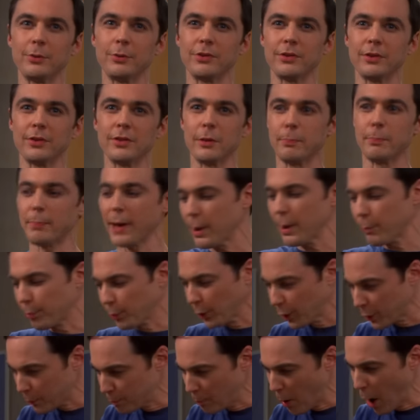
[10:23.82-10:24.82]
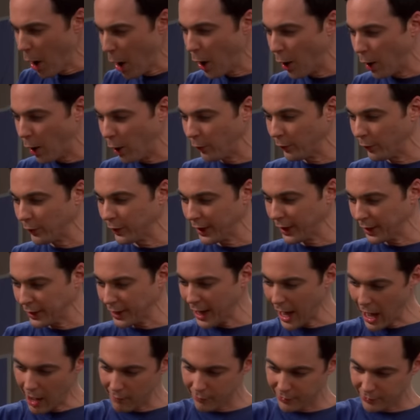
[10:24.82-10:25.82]
was in the Baybrook Mall in
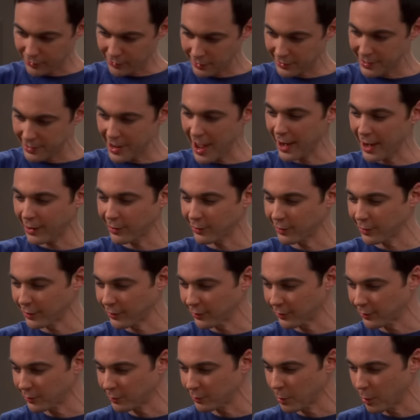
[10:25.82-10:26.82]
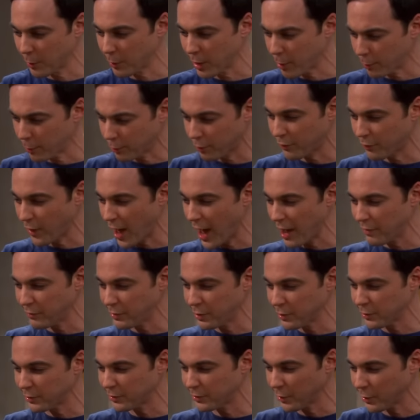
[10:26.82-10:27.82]
Galveston, Texas, when I was five
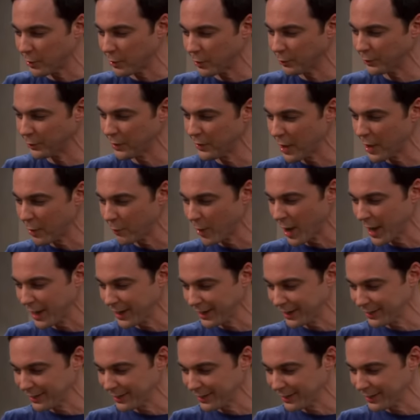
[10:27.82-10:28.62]
years old. Isn't that right?